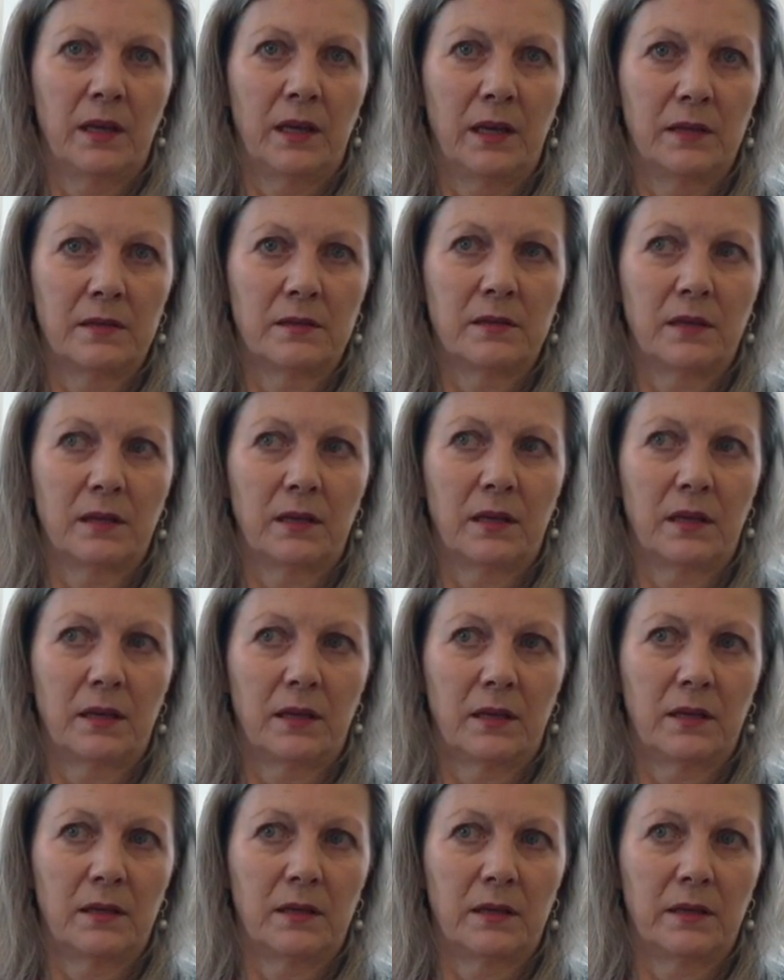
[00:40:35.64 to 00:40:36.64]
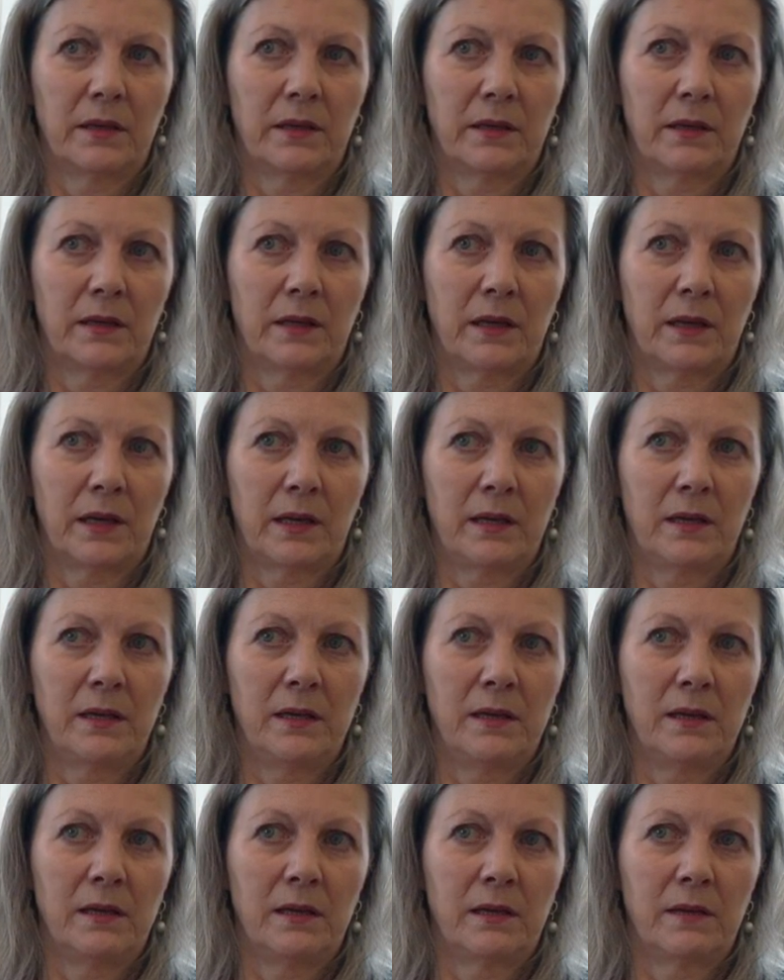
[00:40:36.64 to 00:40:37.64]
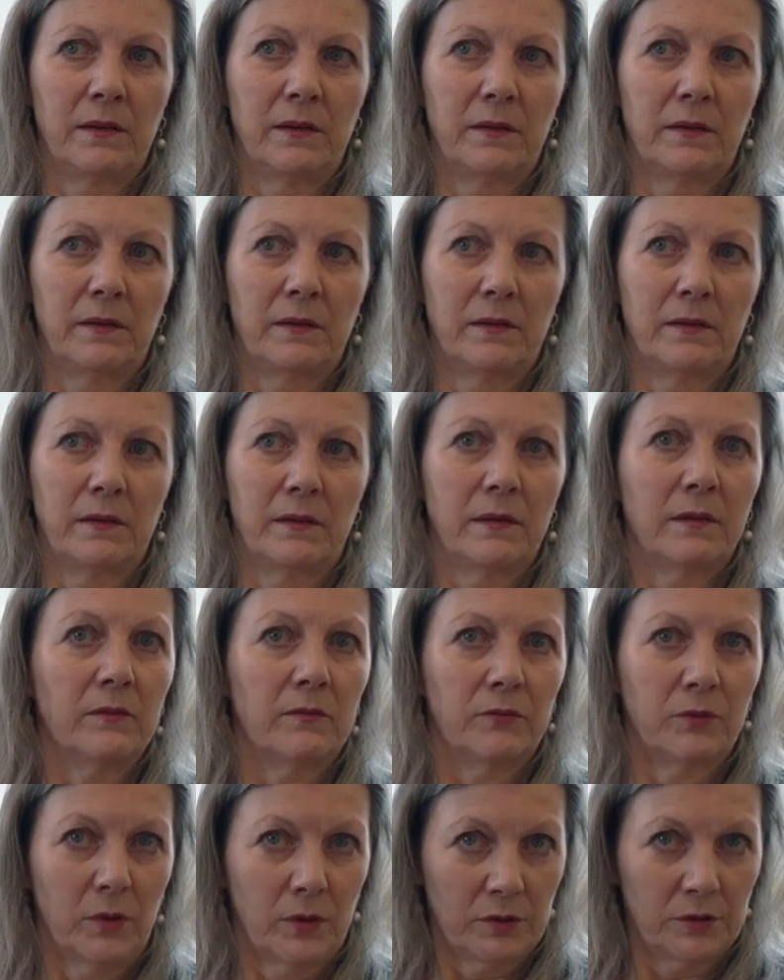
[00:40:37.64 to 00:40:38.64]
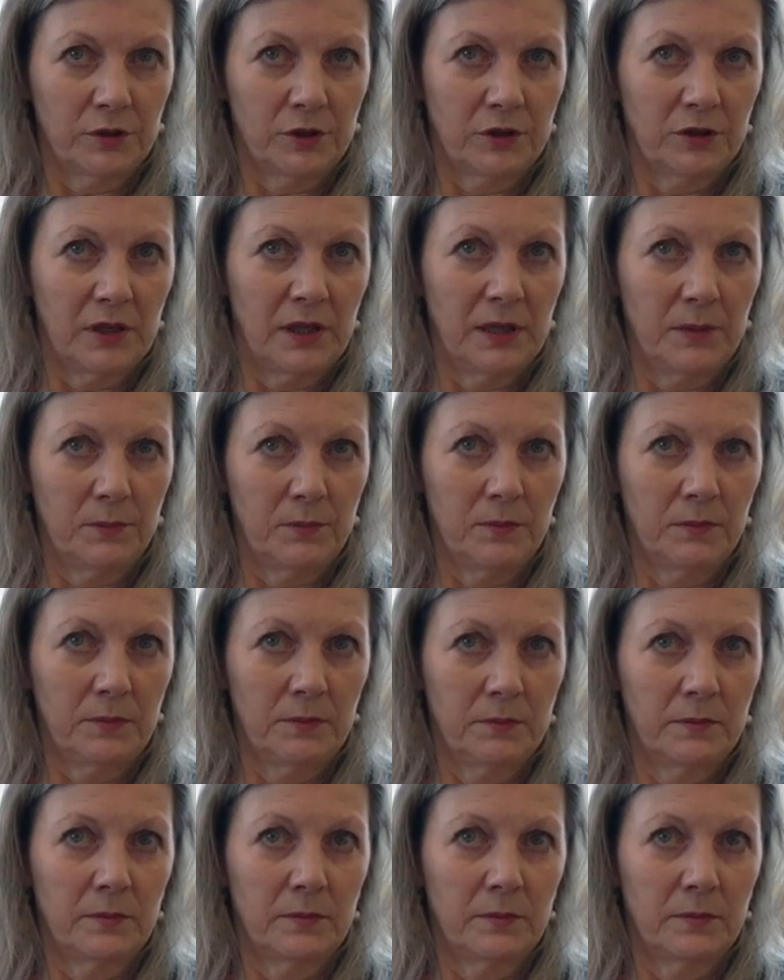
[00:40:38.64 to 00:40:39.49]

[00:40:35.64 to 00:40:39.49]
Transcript: And I watched him